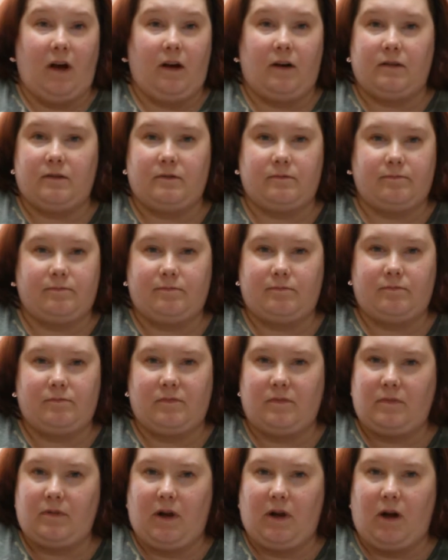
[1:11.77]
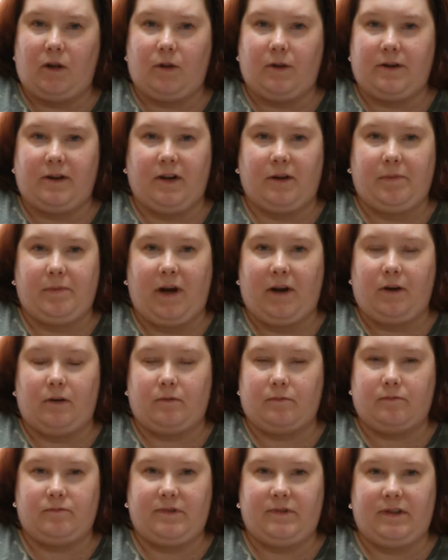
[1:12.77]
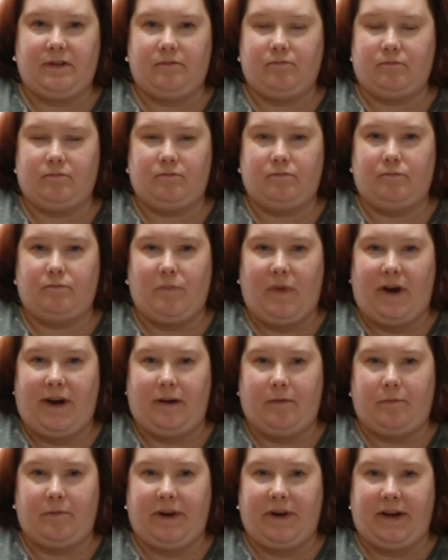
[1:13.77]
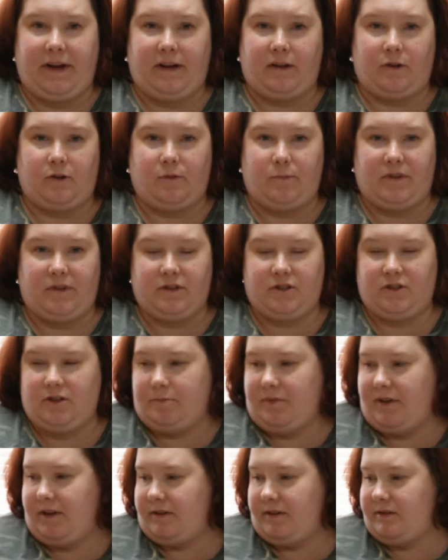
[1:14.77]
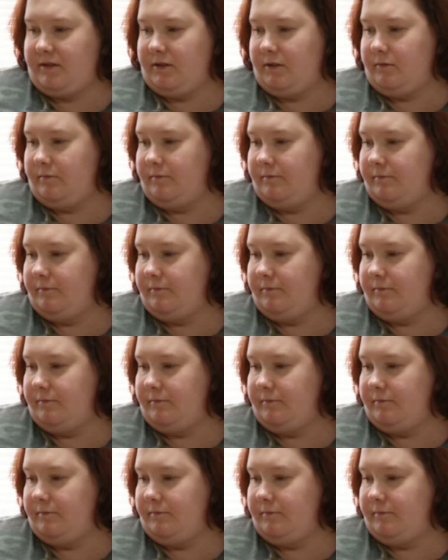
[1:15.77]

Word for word: I'll I'll look it up. I don't mind paying a little bit of shipping. So.